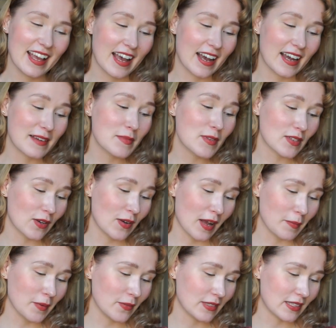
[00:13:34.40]
I'm so
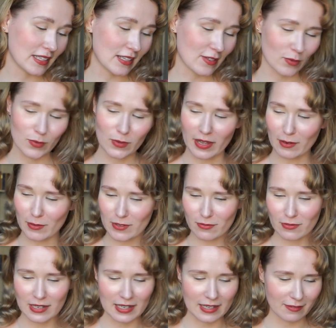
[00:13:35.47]
happy with this. Oh, that was
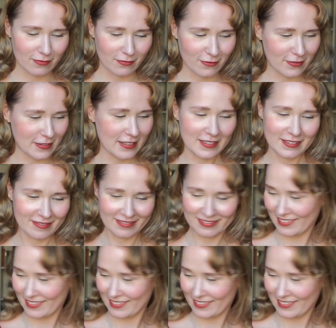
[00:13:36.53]
really fun.